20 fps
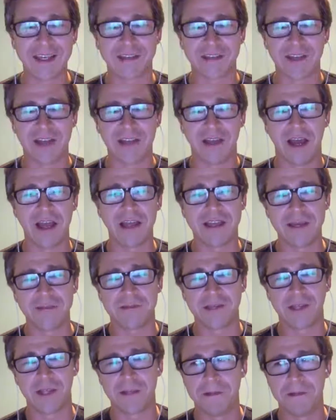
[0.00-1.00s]
think I
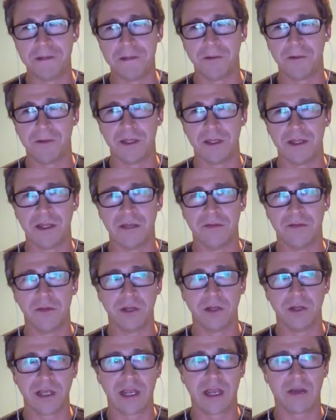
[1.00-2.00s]
keep telling people that if
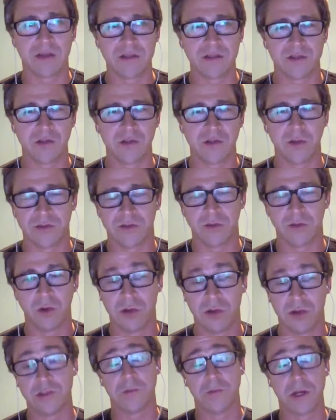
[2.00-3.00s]
you look at how consumerism
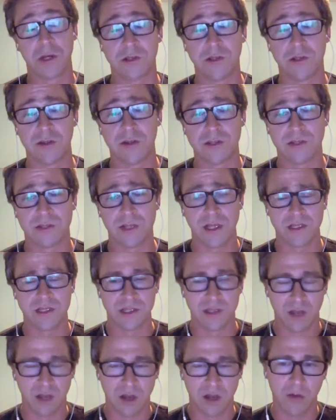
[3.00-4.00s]
works, especially here in the States,
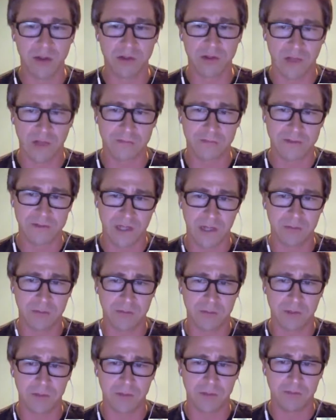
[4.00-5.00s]
it always oftentimes
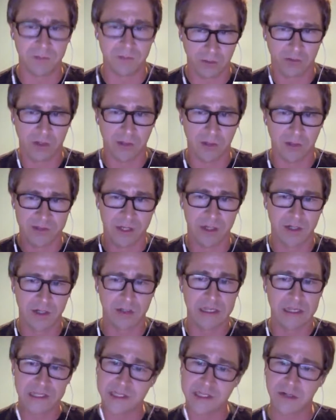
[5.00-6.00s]
comes down to
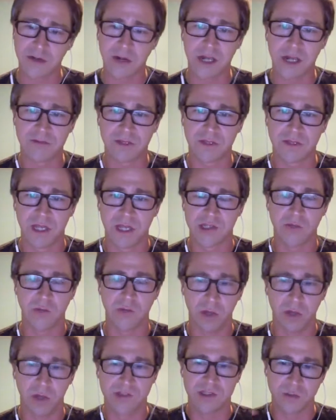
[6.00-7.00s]
instant gratification and
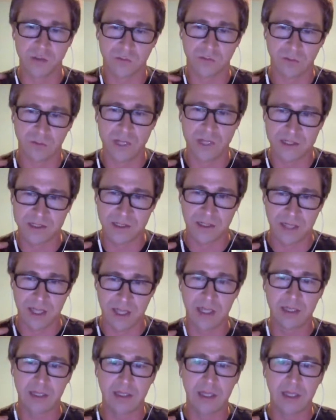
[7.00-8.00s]
what does it do for me today.